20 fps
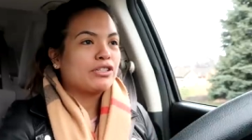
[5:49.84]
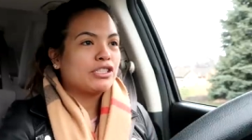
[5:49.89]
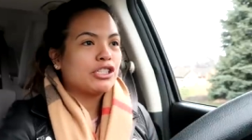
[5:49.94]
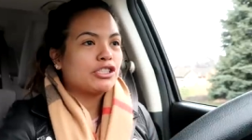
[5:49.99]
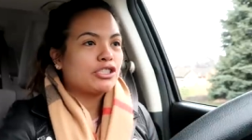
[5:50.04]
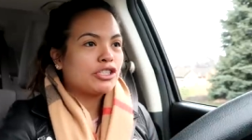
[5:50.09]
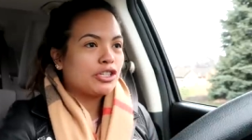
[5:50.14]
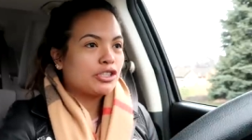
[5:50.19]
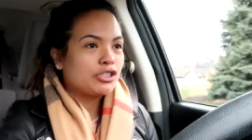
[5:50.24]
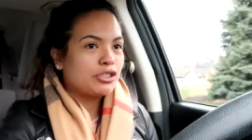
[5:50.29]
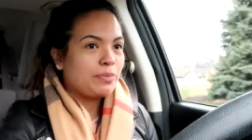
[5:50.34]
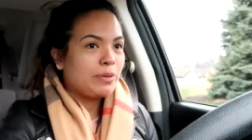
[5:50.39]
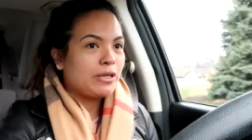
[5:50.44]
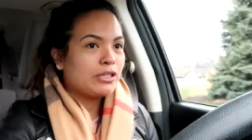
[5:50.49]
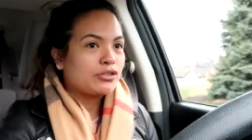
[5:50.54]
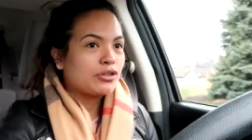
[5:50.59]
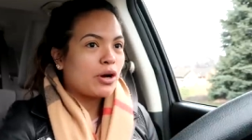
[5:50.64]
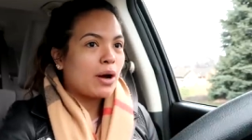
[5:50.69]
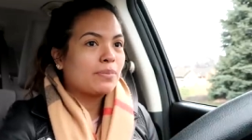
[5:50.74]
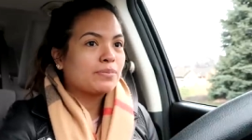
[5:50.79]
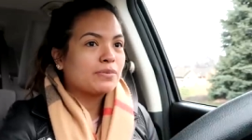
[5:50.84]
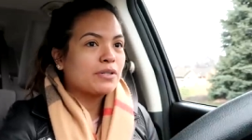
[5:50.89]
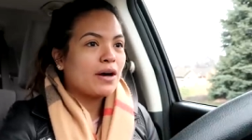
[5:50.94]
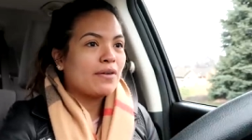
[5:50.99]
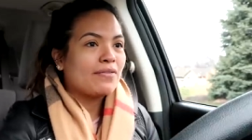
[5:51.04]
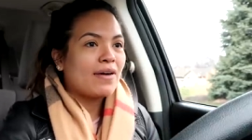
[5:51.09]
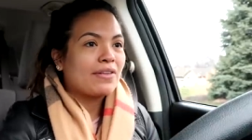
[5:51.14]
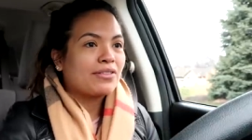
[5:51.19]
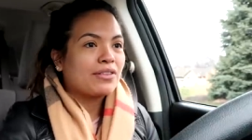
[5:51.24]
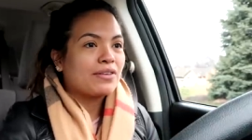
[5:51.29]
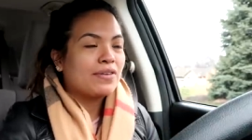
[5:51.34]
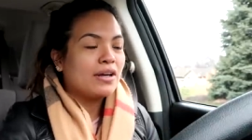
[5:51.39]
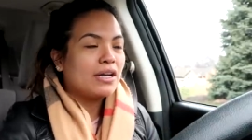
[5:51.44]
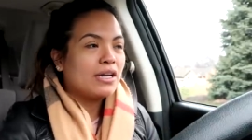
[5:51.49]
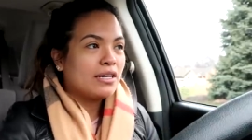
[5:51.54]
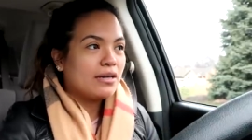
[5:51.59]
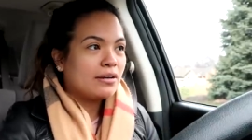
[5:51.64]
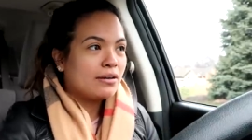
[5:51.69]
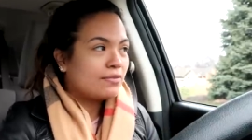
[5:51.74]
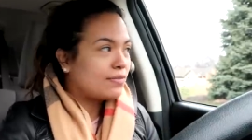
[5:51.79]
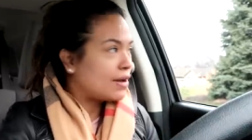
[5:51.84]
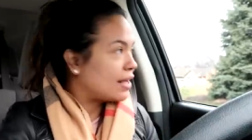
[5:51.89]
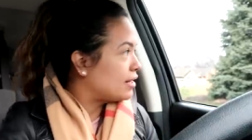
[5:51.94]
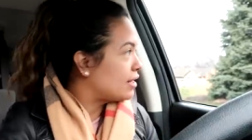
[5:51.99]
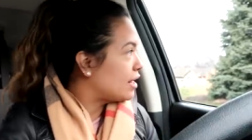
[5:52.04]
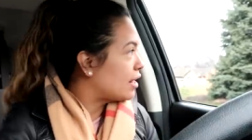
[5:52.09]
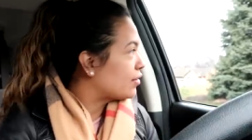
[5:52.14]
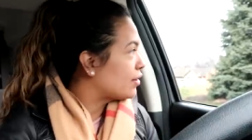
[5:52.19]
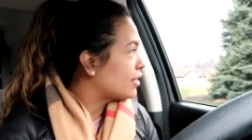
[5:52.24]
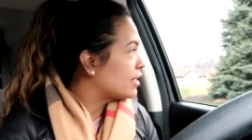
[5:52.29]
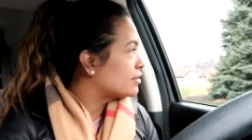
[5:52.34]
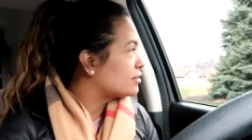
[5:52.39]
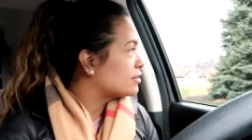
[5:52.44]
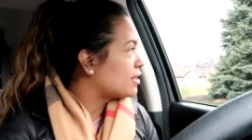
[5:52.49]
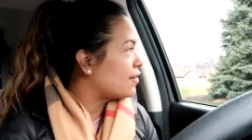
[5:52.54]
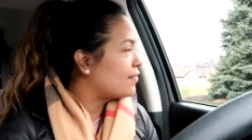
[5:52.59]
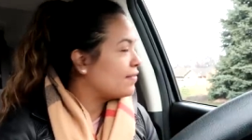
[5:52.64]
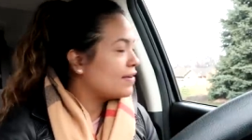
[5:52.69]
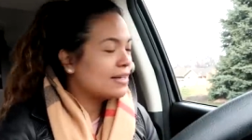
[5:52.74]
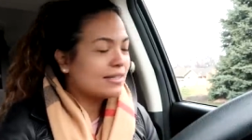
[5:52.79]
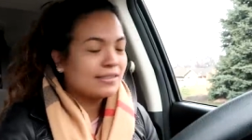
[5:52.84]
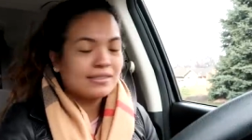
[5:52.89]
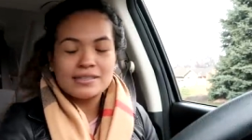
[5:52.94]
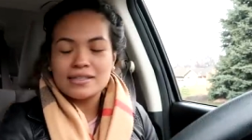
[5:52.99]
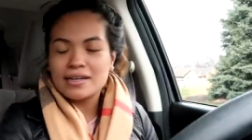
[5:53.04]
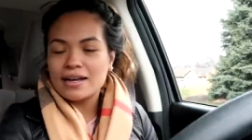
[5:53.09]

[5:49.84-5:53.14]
for Ginger to be dropped off at the veterinarian's office.